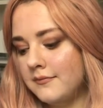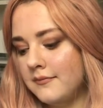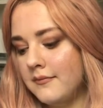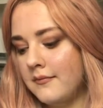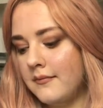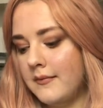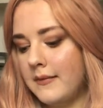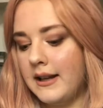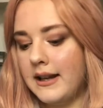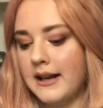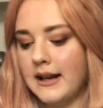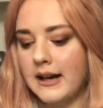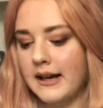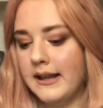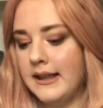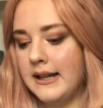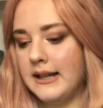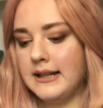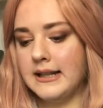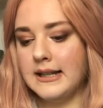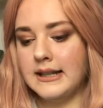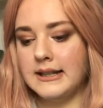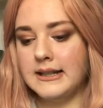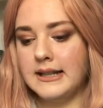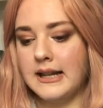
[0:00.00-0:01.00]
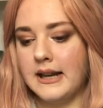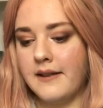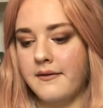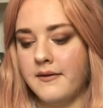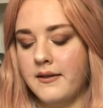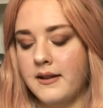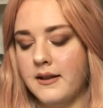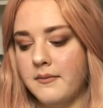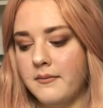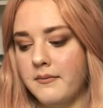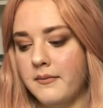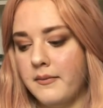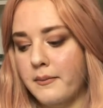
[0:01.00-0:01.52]
Yeah, I think that's
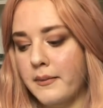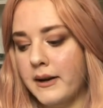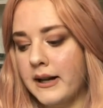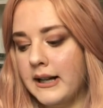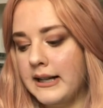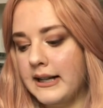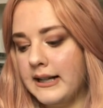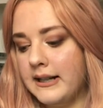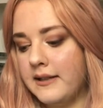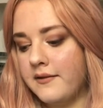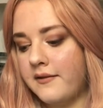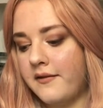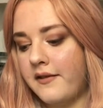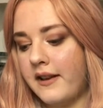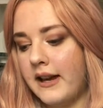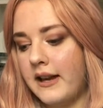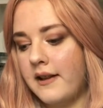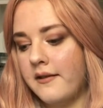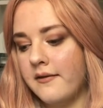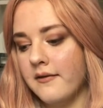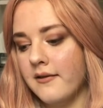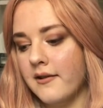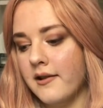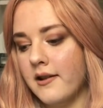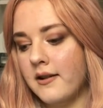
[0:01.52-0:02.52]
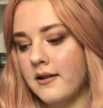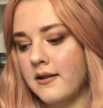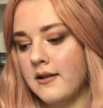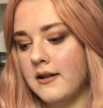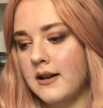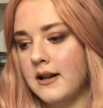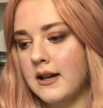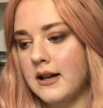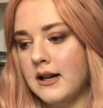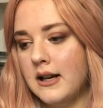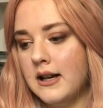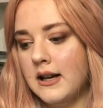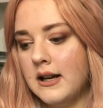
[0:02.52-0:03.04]
definitely my least favourite.
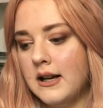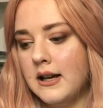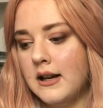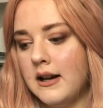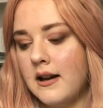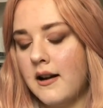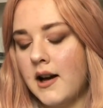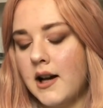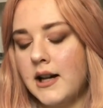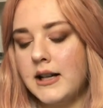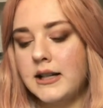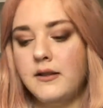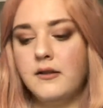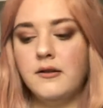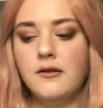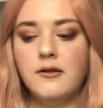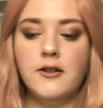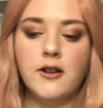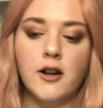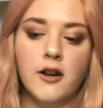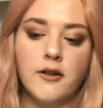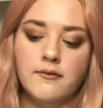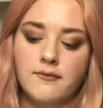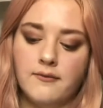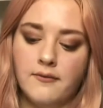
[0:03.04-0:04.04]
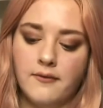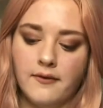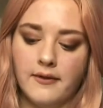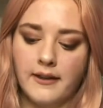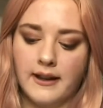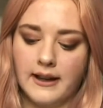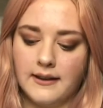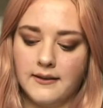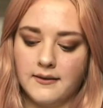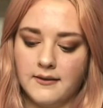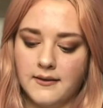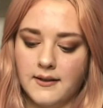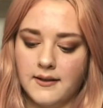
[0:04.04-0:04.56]
I don't
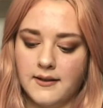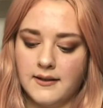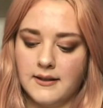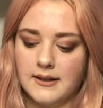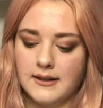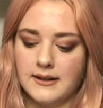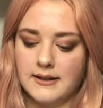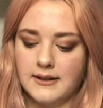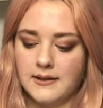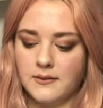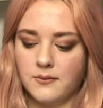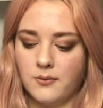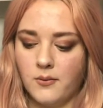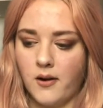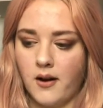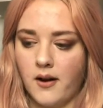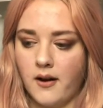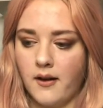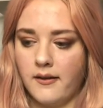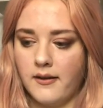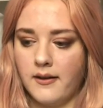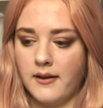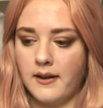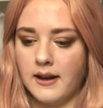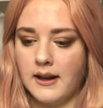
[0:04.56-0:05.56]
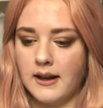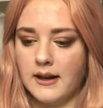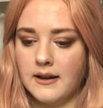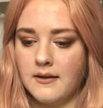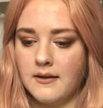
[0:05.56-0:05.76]
think that this is worth it.